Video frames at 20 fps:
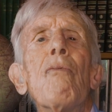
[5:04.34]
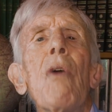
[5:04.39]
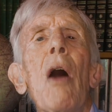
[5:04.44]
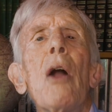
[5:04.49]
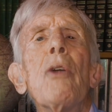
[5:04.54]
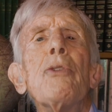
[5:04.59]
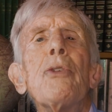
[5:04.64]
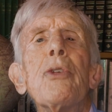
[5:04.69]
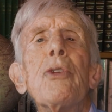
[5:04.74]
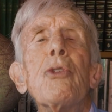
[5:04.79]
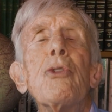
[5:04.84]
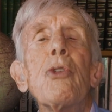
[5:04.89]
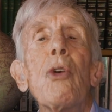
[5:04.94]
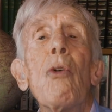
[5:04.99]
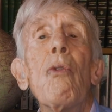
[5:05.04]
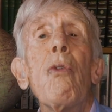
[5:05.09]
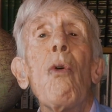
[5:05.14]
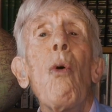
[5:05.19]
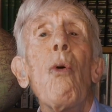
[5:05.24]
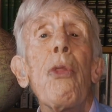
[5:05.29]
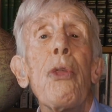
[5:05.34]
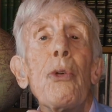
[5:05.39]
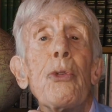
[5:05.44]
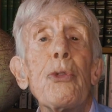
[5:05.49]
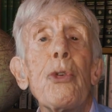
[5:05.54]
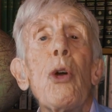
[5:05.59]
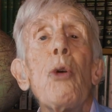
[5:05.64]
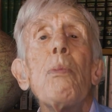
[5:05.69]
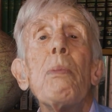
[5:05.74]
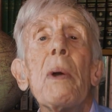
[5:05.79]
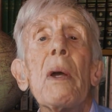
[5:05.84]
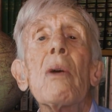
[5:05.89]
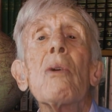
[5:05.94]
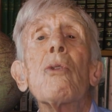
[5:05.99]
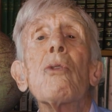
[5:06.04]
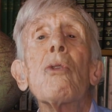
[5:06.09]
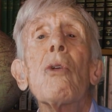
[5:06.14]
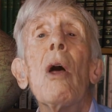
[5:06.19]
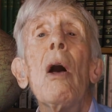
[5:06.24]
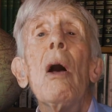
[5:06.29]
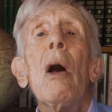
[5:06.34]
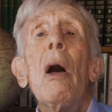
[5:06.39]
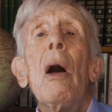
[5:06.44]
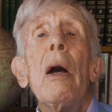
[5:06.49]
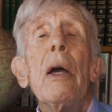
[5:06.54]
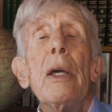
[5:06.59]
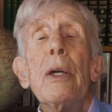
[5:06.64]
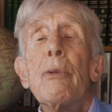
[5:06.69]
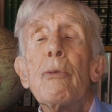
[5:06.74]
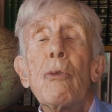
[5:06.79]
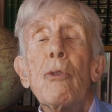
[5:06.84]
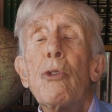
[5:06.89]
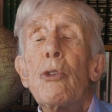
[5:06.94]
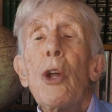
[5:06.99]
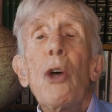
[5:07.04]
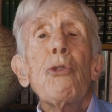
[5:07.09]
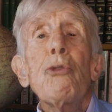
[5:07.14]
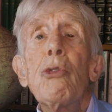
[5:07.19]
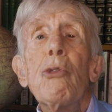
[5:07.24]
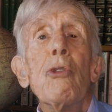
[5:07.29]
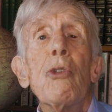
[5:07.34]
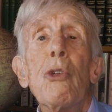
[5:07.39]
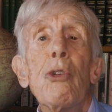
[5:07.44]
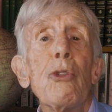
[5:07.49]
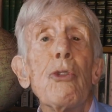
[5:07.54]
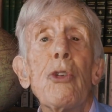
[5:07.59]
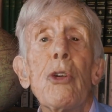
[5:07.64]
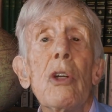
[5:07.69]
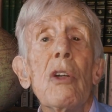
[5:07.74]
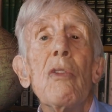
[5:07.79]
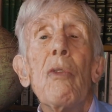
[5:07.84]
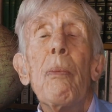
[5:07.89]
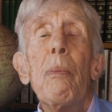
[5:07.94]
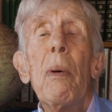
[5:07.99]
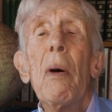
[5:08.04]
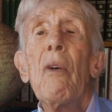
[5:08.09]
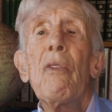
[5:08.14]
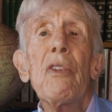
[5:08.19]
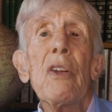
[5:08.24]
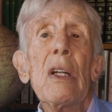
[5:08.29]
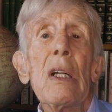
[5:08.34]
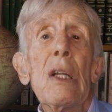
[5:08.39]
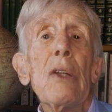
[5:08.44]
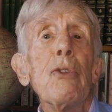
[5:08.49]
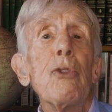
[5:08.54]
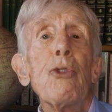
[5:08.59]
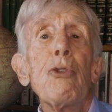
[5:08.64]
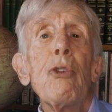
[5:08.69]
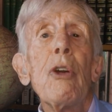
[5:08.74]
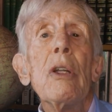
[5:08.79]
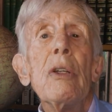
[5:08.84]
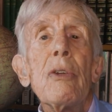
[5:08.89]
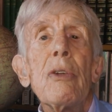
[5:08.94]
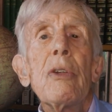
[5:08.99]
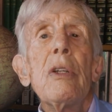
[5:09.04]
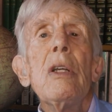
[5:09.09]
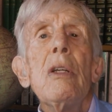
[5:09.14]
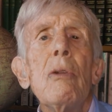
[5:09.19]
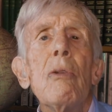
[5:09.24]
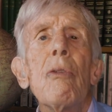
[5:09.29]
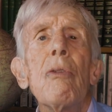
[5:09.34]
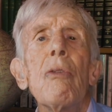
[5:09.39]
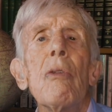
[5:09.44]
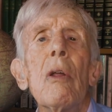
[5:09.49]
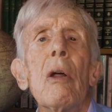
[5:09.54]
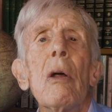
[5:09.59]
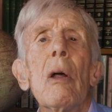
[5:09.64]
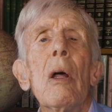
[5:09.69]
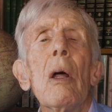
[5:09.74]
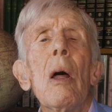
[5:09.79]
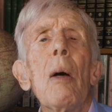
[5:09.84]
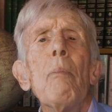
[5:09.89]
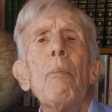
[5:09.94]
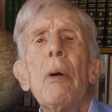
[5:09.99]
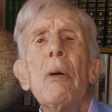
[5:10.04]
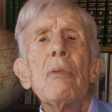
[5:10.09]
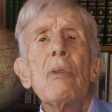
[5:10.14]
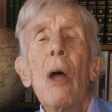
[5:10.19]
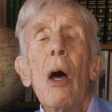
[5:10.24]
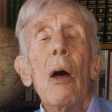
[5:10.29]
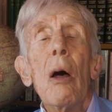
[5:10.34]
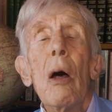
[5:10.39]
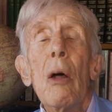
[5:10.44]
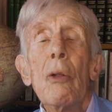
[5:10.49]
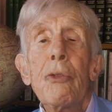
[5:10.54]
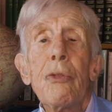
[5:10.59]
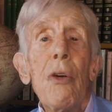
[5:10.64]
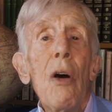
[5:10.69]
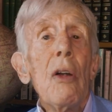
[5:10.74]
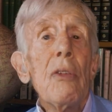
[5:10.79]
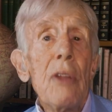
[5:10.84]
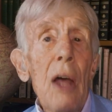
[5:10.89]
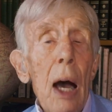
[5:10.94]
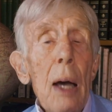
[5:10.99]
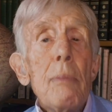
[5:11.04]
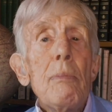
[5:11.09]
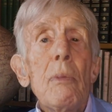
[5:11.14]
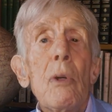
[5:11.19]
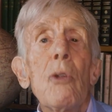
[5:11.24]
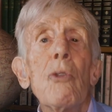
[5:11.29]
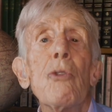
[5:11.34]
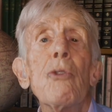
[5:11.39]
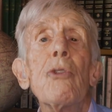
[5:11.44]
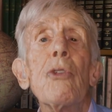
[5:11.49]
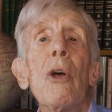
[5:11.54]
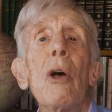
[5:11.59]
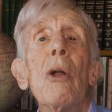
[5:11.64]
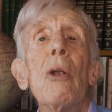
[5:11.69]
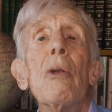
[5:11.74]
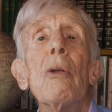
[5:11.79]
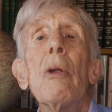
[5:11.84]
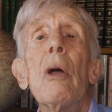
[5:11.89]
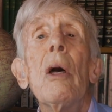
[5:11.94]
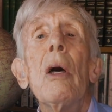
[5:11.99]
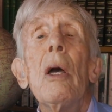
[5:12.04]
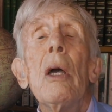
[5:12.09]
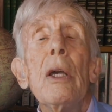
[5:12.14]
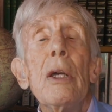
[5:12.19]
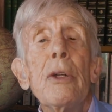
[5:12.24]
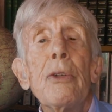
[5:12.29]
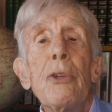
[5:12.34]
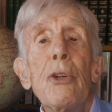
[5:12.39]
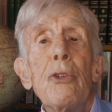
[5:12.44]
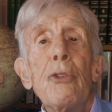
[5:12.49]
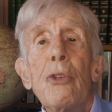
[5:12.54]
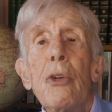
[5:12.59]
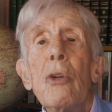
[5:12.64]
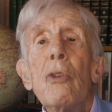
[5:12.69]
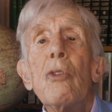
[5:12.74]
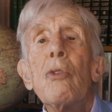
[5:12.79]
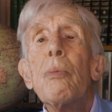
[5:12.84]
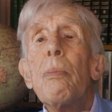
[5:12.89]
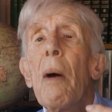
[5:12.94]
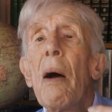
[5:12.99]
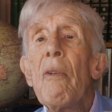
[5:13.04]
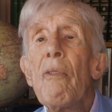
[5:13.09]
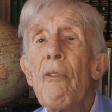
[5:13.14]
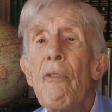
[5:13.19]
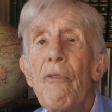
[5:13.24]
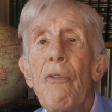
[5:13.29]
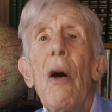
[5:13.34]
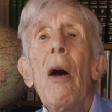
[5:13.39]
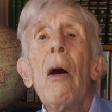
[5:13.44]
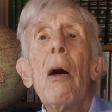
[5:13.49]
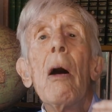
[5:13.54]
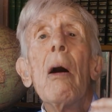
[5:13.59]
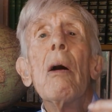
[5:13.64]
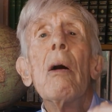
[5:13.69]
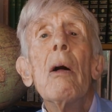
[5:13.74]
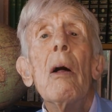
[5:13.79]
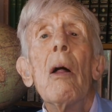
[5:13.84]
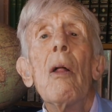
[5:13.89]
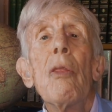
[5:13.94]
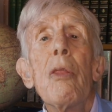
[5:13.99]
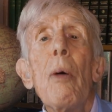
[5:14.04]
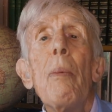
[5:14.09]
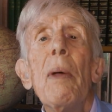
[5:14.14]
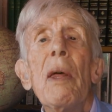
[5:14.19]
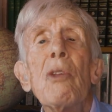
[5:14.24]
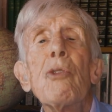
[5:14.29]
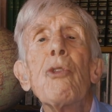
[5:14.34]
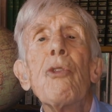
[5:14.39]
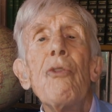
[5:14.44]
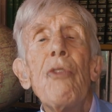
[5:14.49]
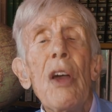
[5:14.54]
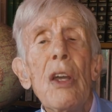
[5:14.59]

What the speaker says: advantage of orthotropics, it doesn't achieve perfectly straight teeth, but as far as I'm concerned, it achieves by far the best